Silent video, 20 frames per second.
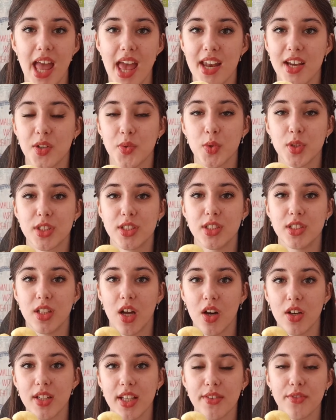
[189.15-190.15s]
and it was
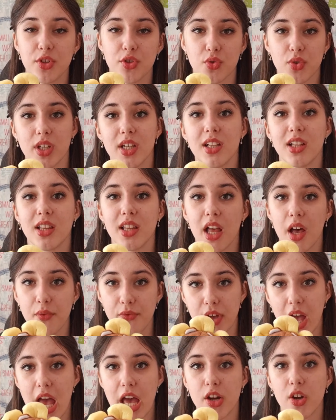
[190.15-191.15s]
not even real love
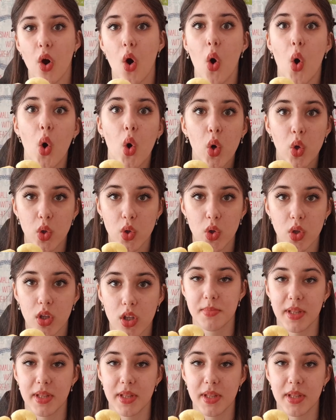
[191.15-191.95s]
at all.